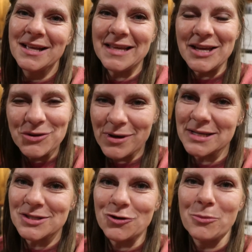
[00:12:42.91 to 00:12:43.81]
Thank you
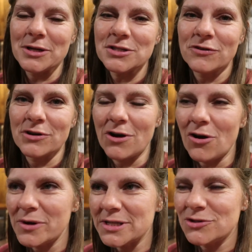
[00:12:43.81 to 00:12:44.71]
guys so much for
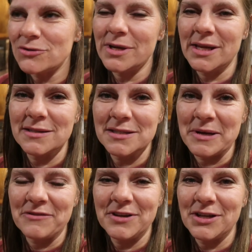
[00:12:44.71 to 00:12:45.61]
always tuning into
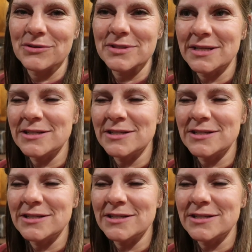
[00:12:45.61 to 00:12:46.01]
my videos